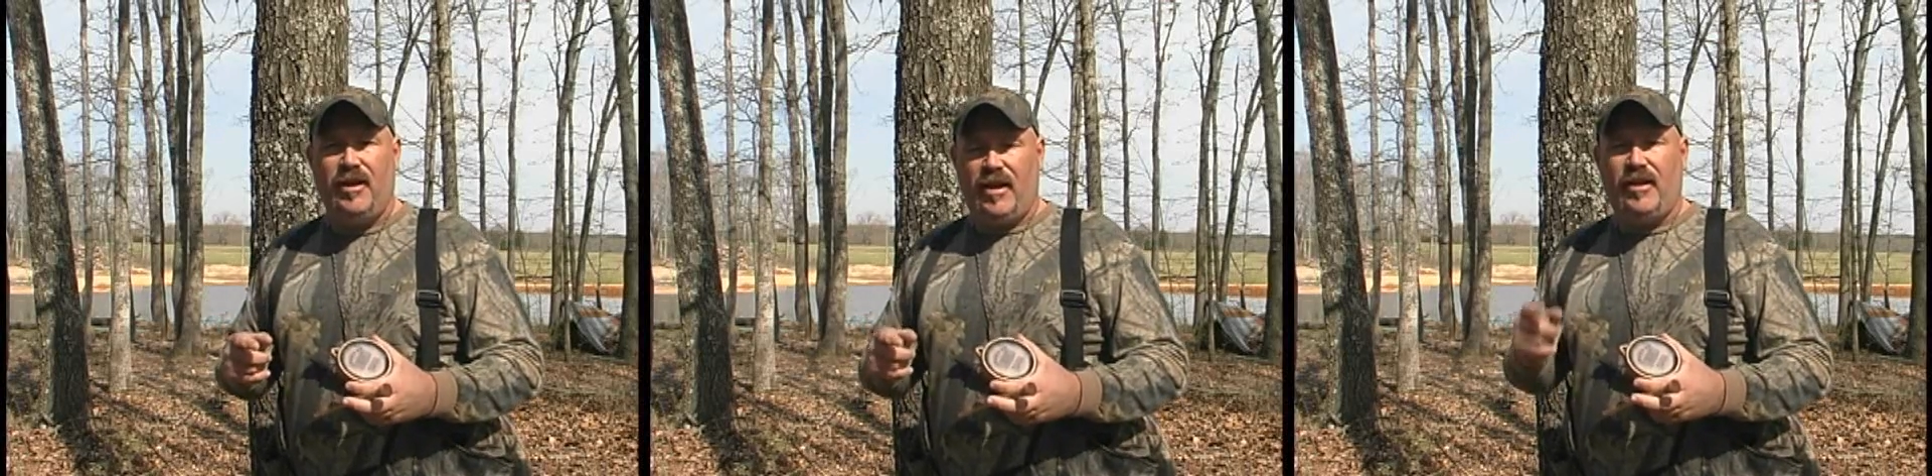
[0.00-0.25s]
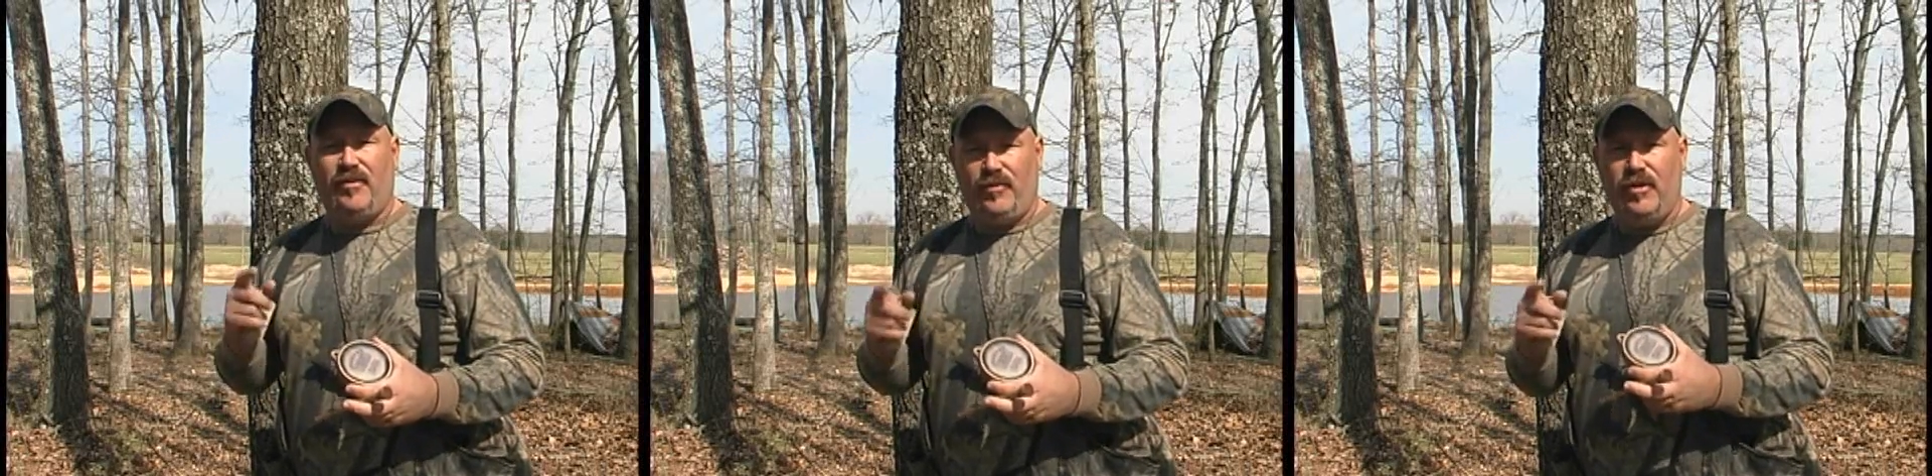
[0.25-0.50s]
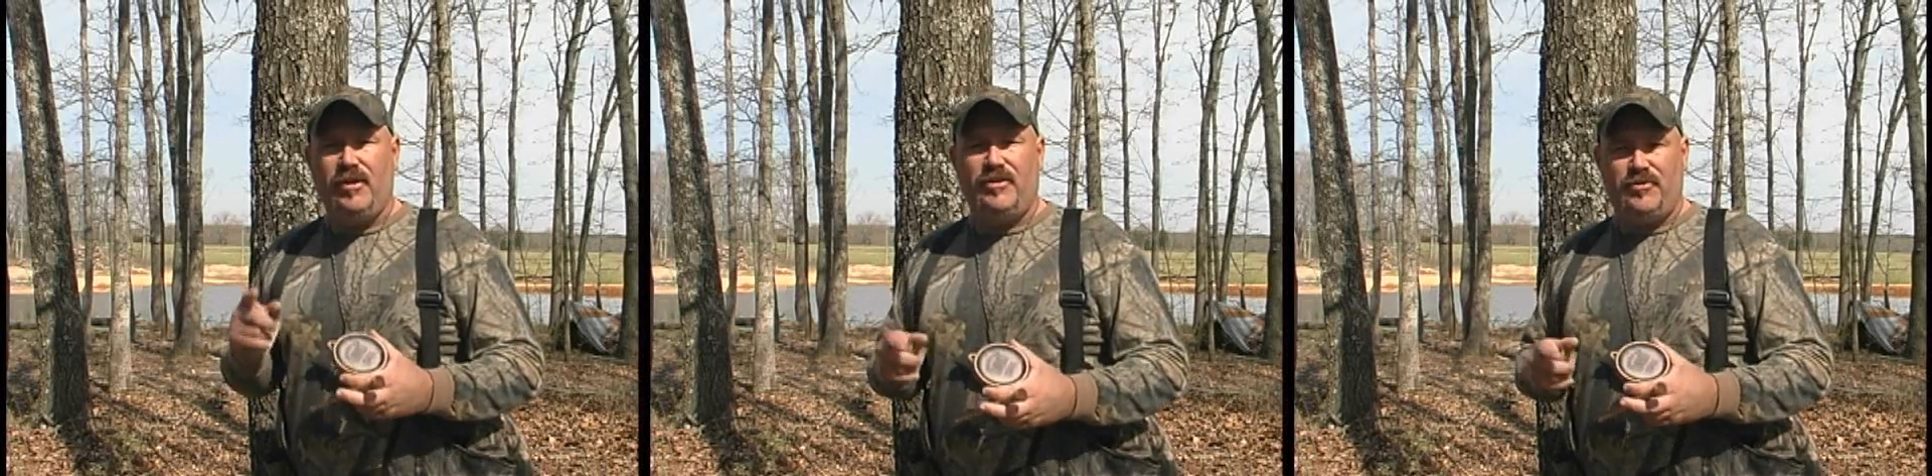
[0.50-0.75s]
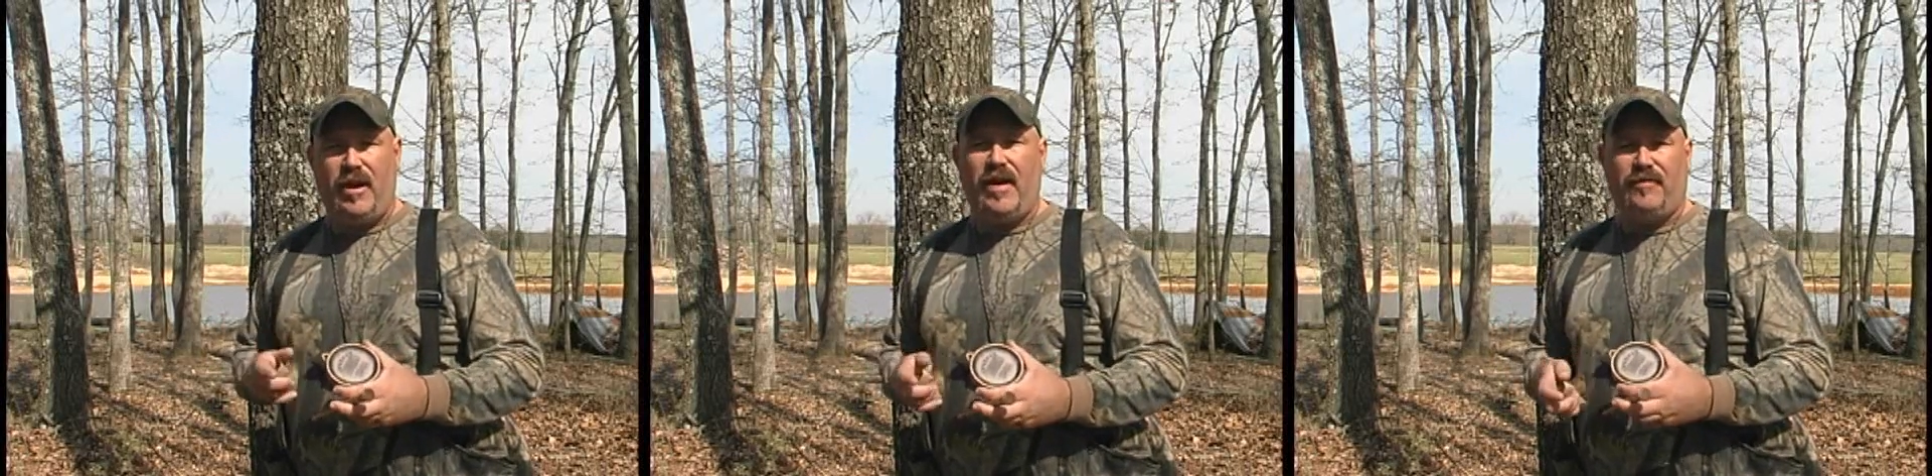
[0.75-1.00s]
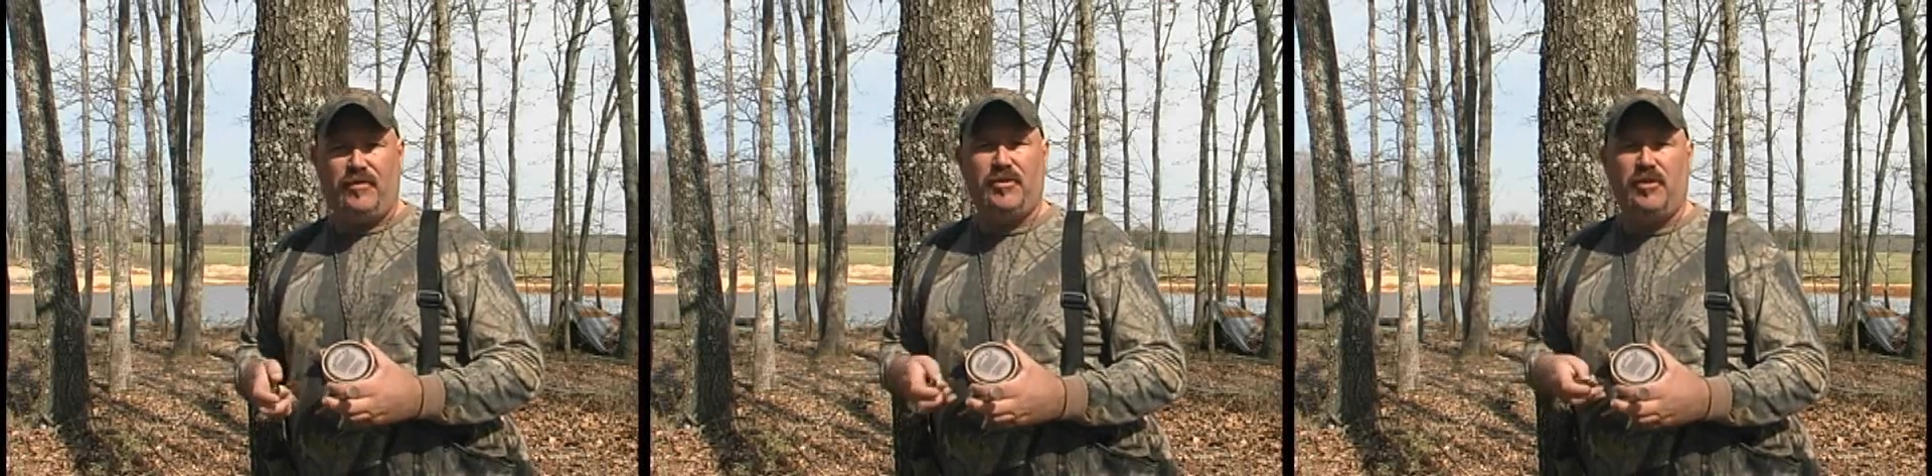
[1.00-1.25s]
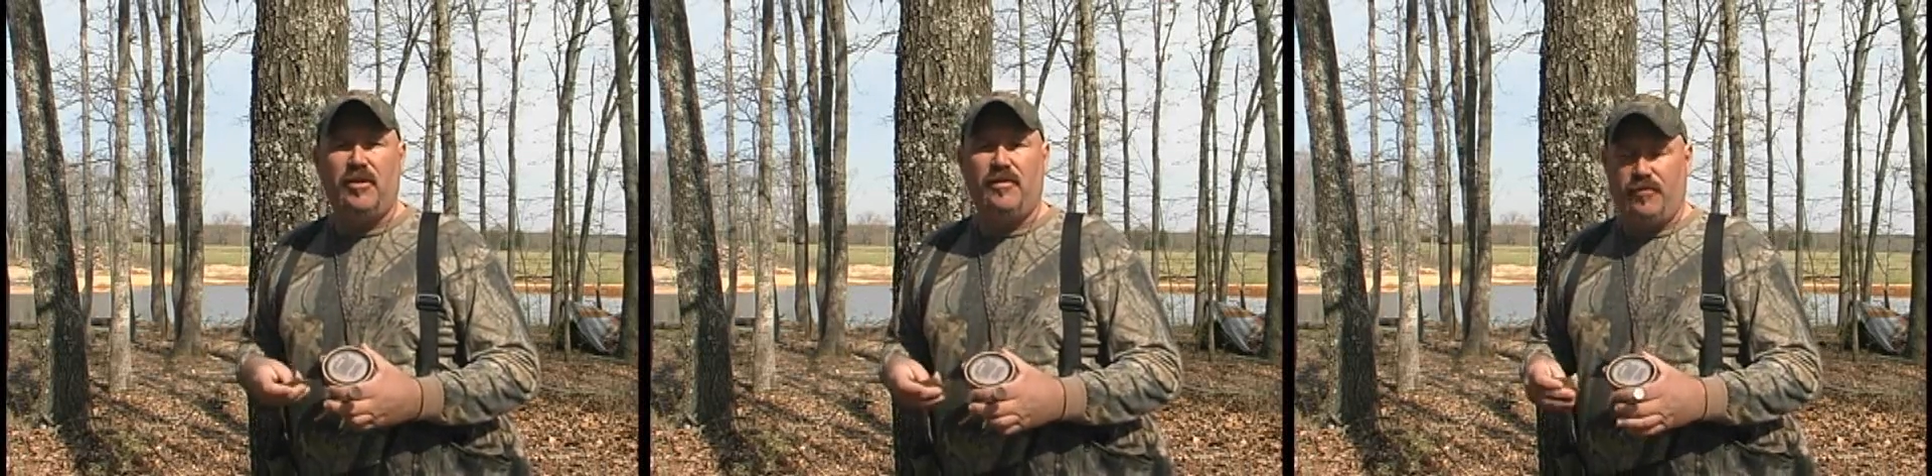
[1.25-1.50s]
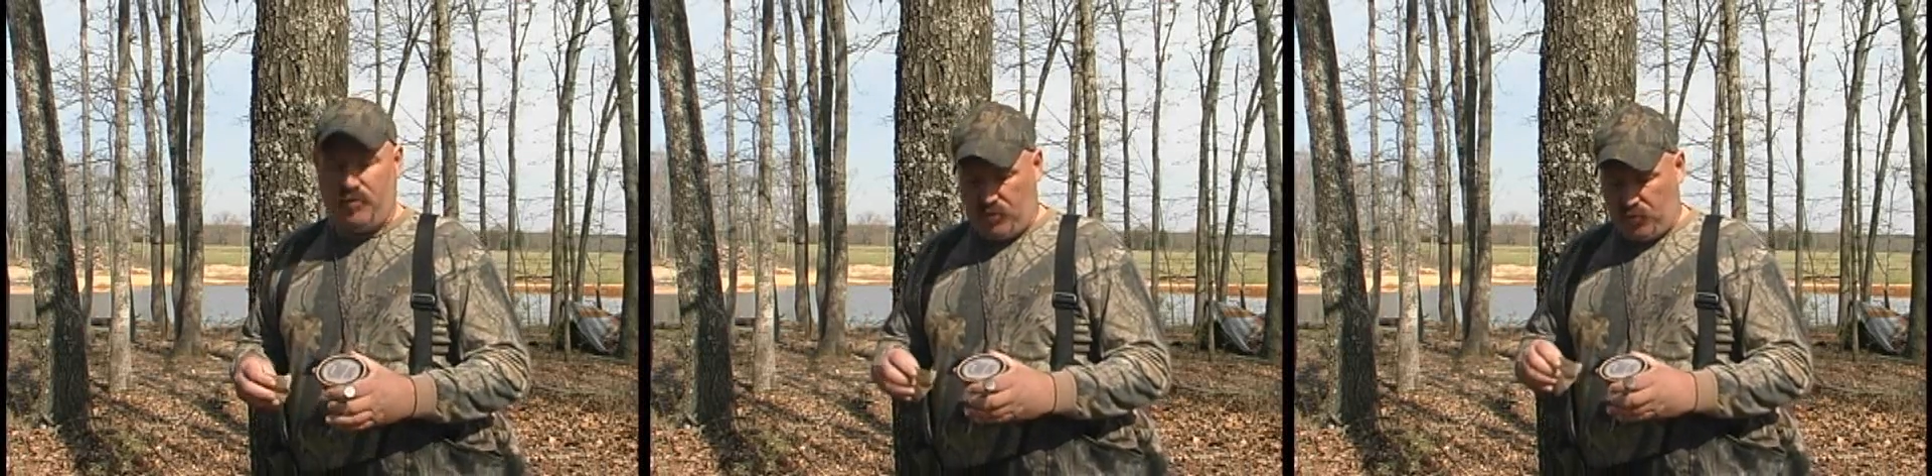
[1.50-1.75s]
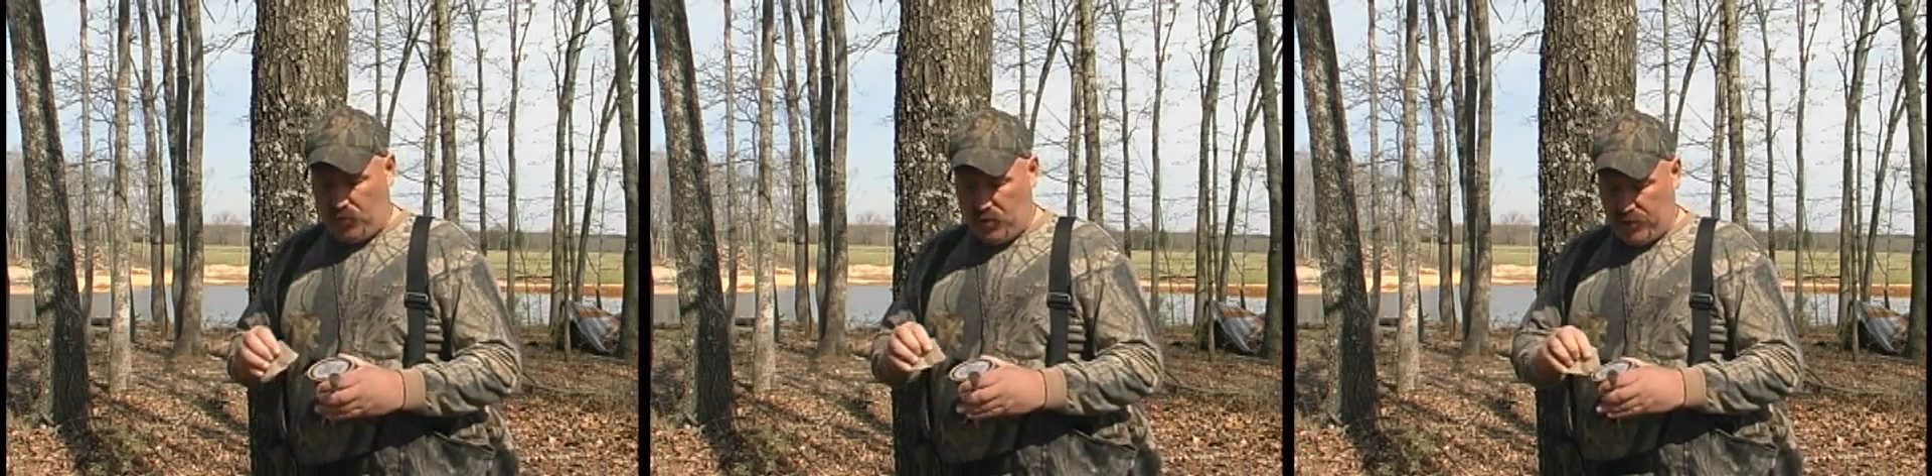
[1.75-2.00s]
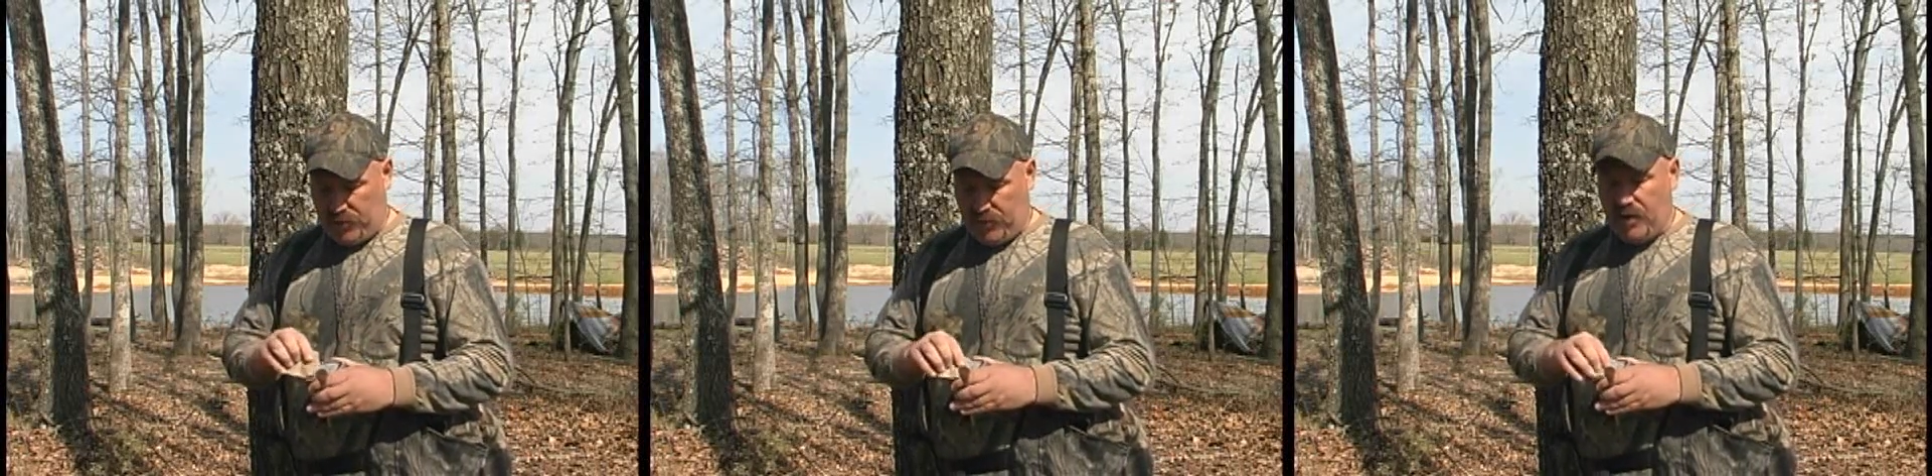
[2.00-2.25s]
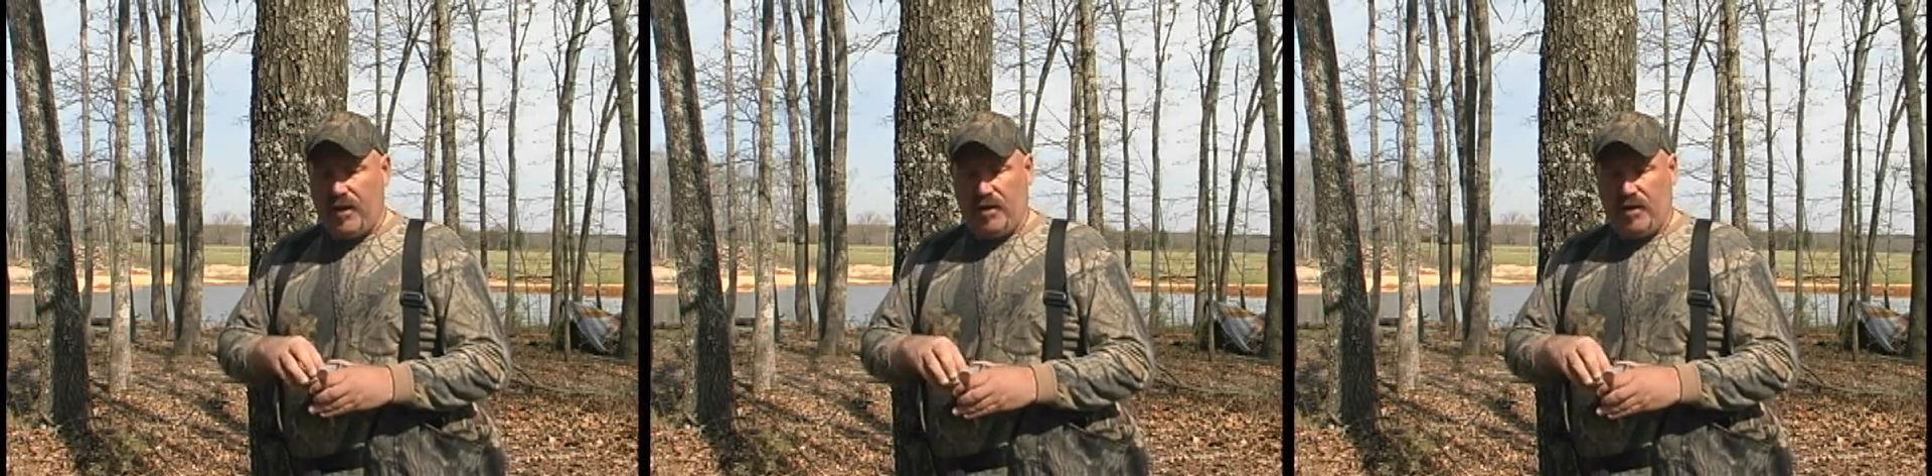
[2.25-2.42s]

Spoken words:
and it really travels good through the woods